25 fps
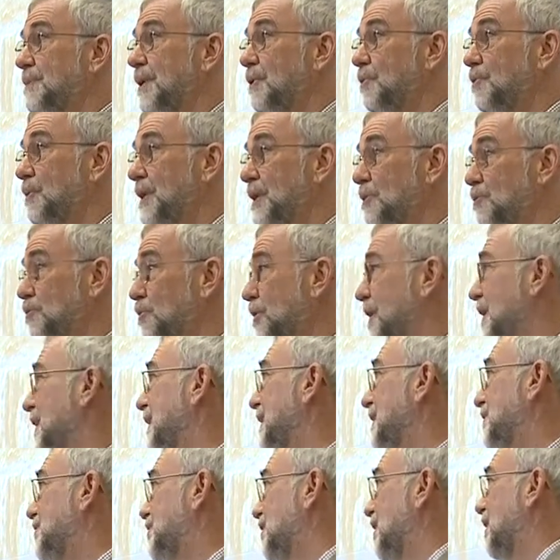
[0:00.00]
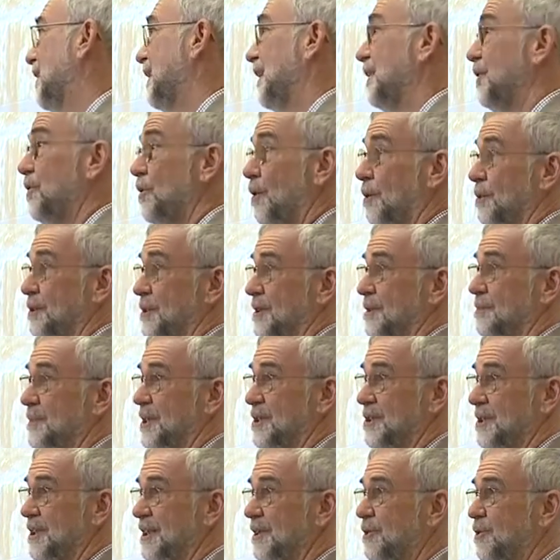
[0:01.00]
but we really try not to
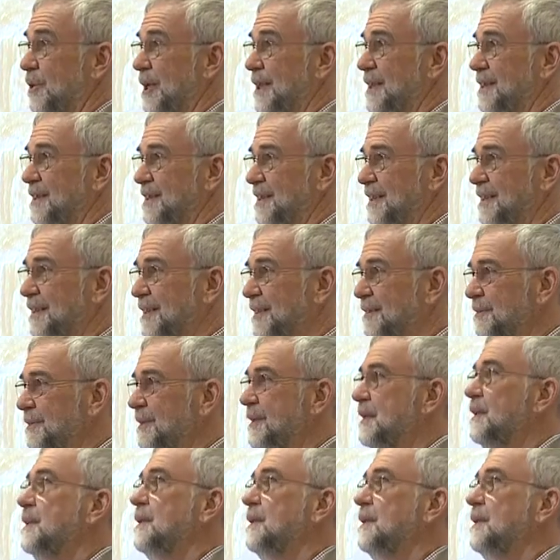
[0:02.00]
miss the Quaker dinner.